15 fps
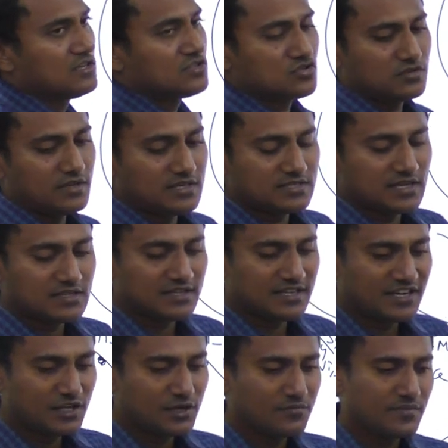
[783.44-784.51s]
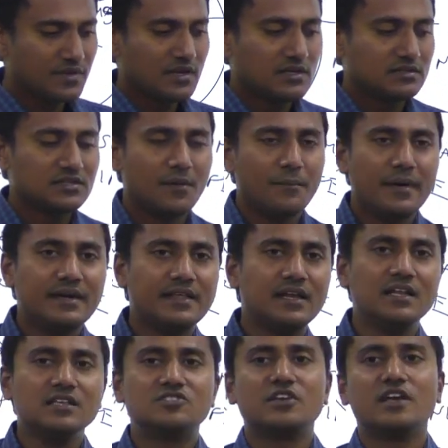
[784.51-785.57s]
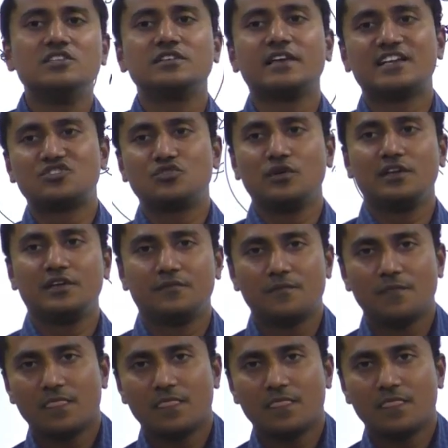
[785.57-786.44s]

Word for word: So they said that the material is changing actually.